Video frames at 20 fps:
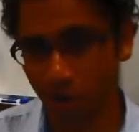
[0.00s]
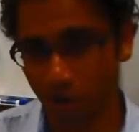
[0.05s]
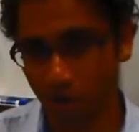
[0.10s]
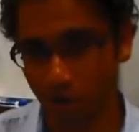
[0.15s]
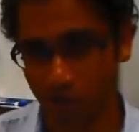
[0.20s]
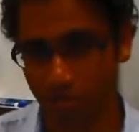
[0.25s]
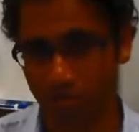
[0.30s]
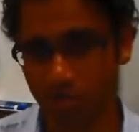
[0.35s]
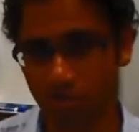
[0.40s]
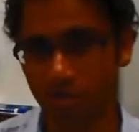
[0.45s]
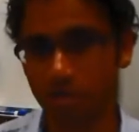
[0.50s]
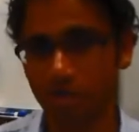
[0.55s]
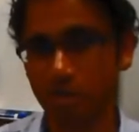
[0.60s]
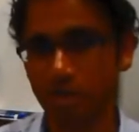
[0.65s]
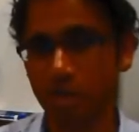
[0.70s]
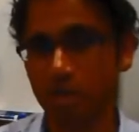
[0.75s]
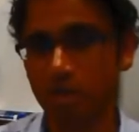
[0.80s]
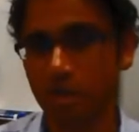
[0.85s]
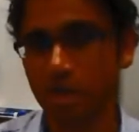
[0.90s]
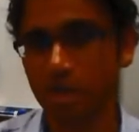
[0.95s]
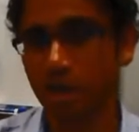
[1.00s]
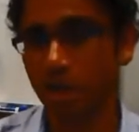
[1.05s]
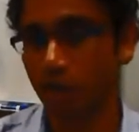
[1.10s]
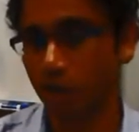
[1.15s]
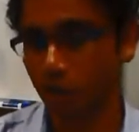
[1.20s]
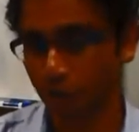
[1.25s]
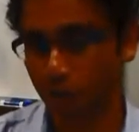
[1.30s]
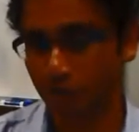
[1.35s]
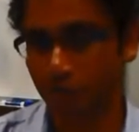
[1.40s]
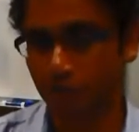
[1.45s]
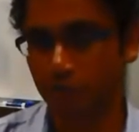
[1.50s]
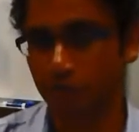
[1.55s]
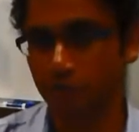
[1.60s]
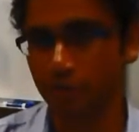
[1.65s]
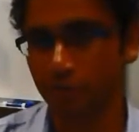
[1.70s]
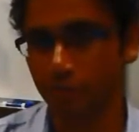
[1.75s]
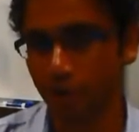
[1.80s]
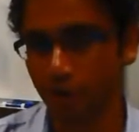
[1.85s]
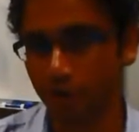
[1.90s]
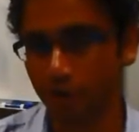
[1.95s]
dogs, according
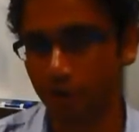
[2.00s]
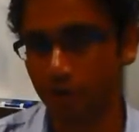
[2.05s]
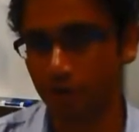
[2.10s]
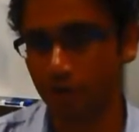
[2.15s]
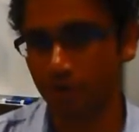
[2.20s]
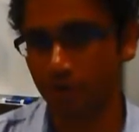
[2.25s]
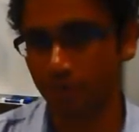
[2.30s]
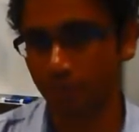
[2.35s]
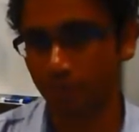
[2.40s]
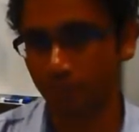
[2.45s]
to the model.